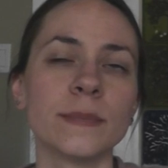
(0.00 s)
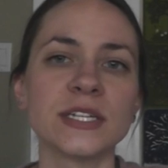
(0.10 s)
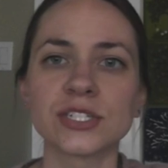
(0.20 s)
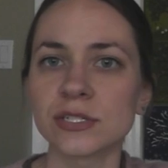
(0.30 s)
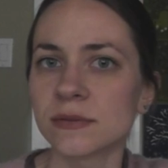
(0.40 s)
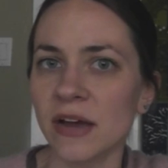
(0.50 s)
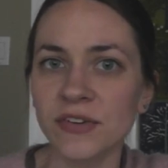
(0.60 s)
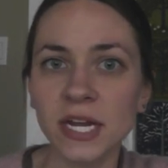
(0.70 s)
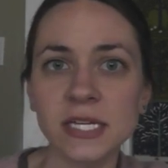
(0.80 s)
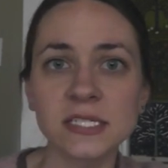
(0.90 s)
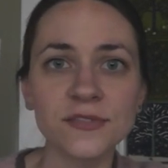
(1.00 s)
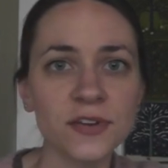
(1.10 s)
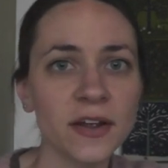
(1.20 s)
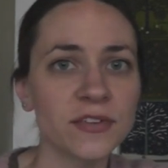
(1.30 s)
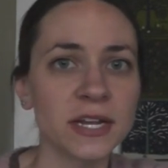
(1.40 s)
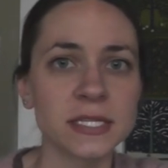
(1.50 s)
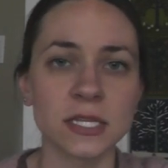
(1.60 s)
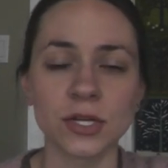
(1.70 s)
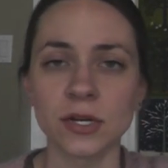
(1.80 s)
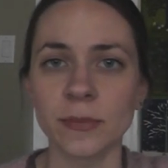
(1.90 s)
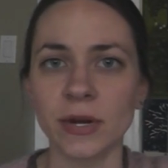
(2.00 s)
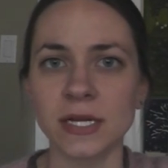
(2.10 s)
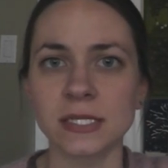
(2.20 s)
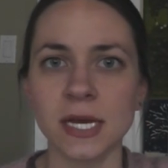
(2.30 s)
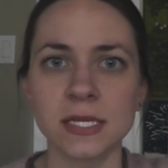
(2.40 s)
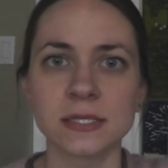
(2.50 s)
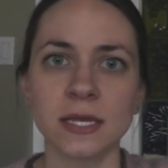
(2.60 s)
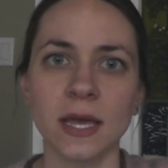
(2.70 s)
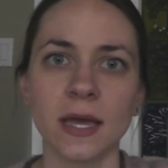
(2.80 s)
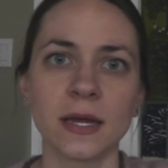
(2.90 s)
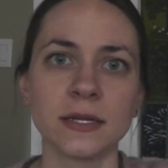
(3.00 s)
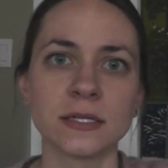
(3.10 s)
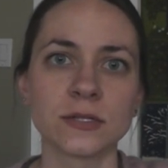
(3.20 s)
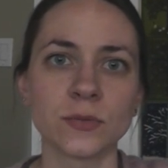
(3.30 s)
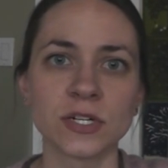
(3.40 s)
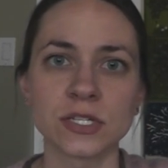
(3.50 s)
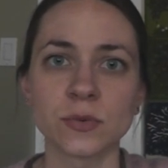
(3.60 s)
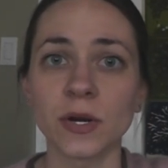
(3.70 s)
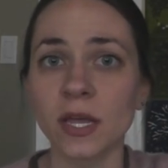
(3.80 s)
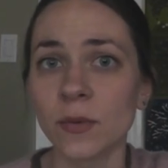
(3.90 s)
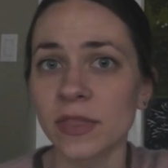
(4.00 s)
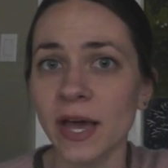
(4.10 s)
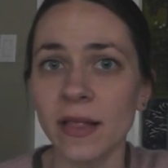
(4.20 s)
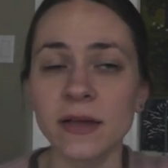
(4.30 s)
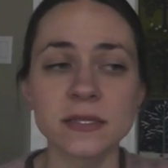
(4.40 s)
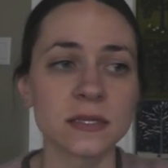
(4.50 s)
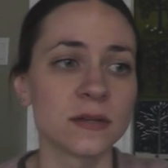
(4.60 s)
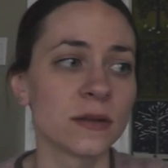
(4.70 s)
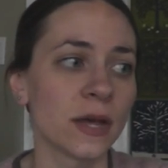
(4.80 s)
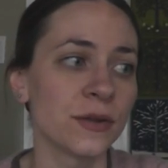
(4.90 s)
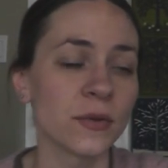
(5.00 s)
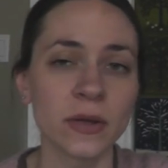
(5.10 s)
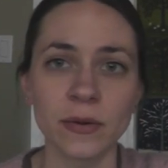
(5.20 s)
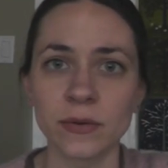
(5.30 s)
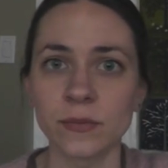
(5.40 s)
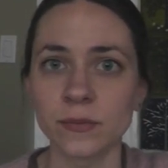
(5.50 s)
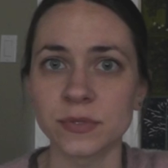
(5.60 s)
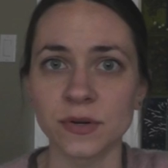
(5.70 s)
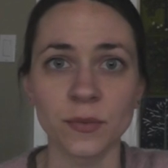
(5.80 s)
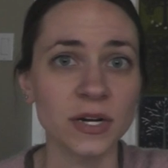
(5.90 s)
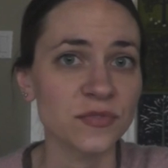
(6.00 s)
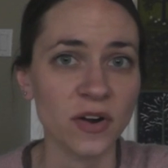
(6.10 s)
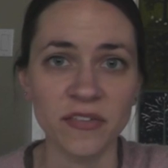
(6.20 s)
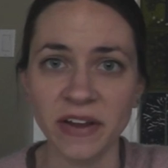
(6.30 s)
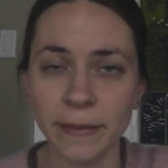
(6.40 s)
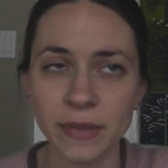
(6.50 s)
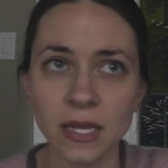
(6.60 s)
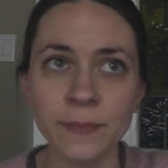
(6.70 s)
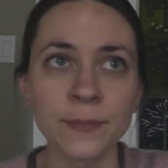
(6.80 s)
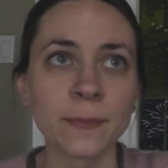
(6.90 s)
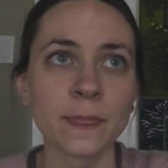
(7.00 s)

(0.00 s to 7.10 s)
It's just every day is different, every day is a learning process, and we're just working with Alice and doing what sort of works for our family.